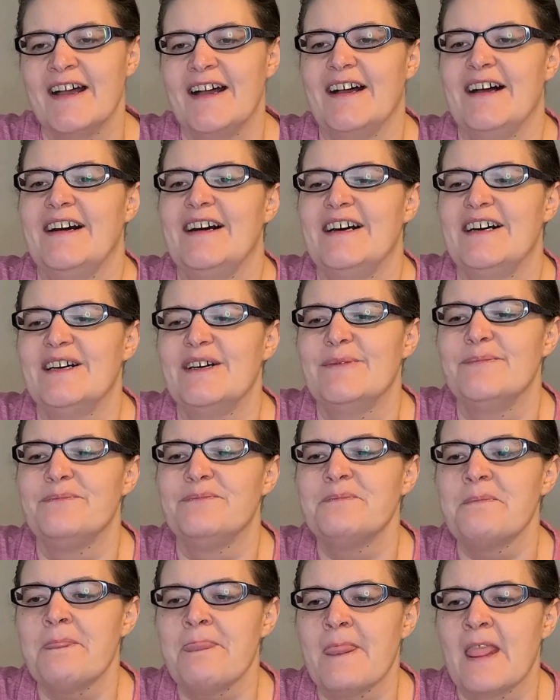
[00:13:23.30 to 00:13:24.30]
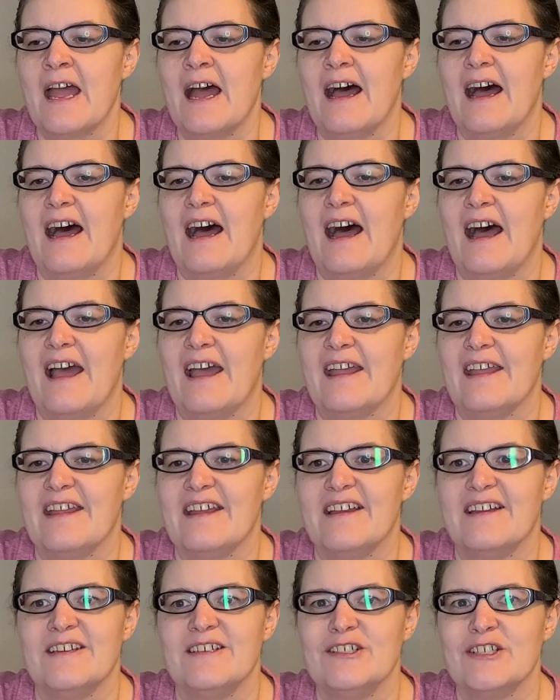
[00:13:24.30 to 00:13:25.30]

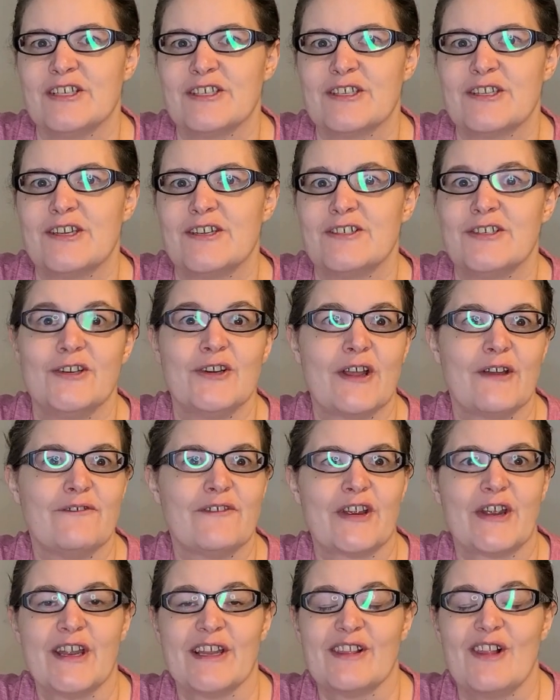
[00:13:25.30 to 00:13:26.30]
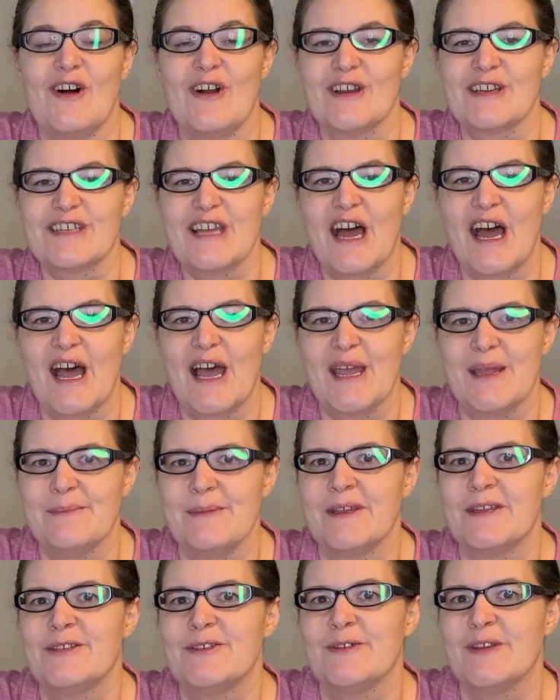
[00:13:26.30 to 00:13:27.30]
I just took a very long time
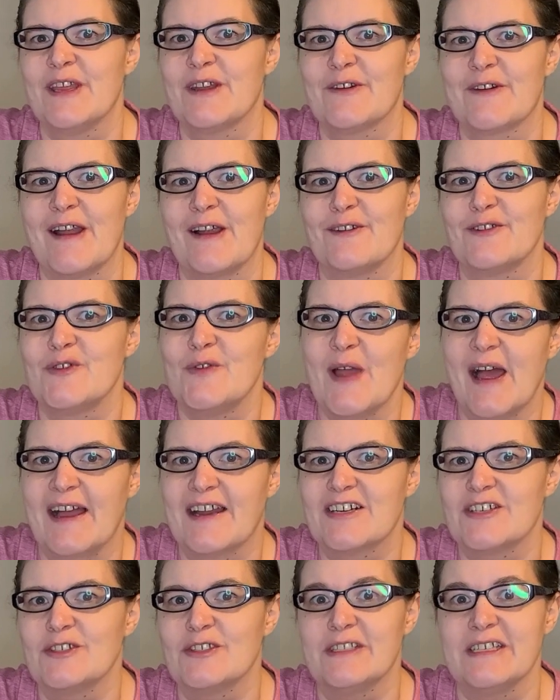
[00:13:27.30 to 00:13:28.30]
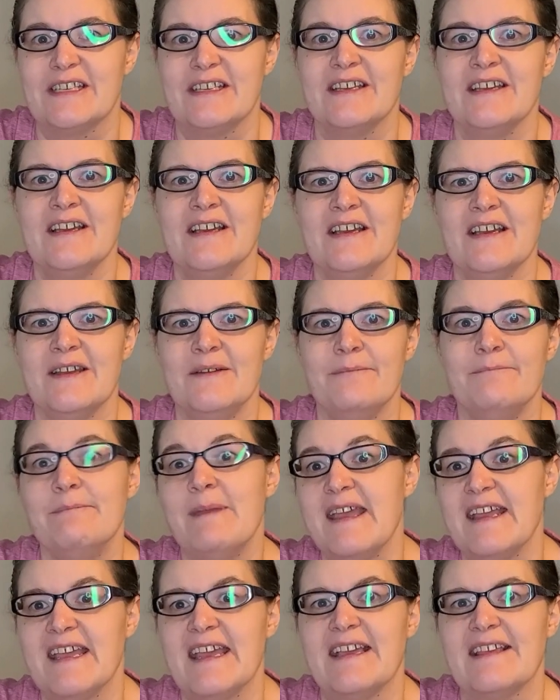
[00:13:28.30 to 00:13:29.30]
to get around to actually
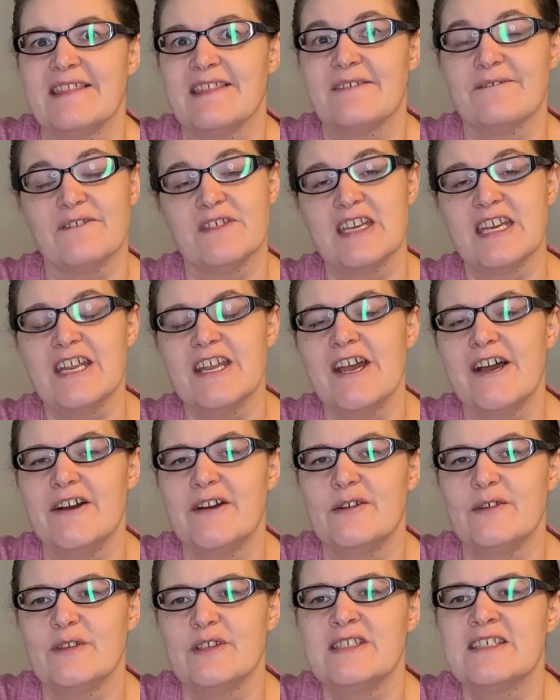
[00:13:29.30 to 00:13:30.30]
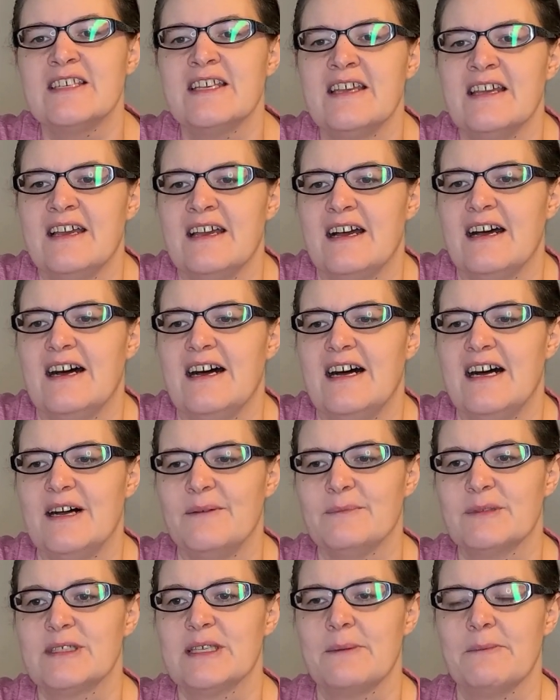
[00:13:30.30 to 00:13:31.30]
making the videos.
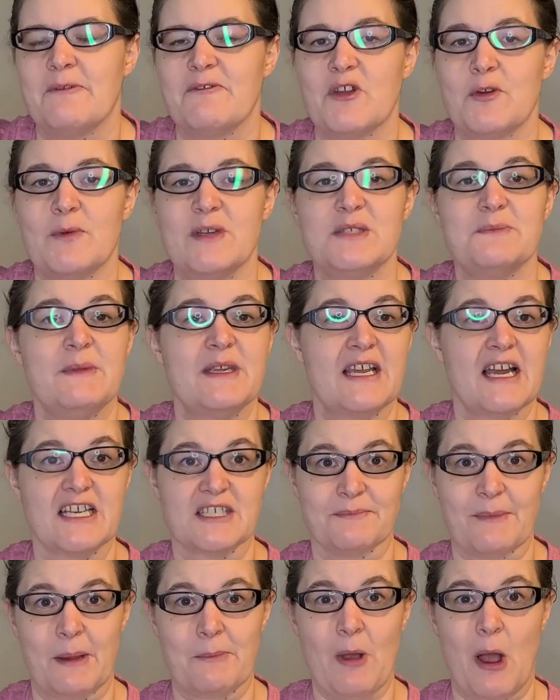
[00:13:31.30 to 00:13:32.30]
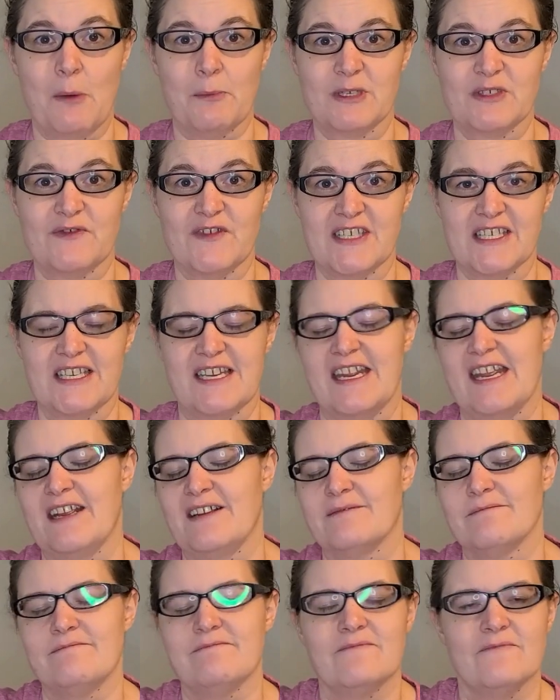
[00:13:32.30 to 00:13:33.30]
Some of it was because my mom was
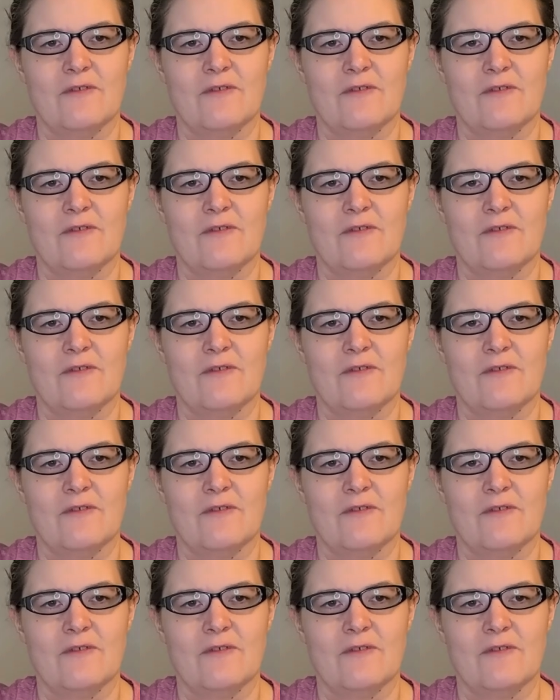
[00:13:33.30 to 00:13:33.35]
visiting.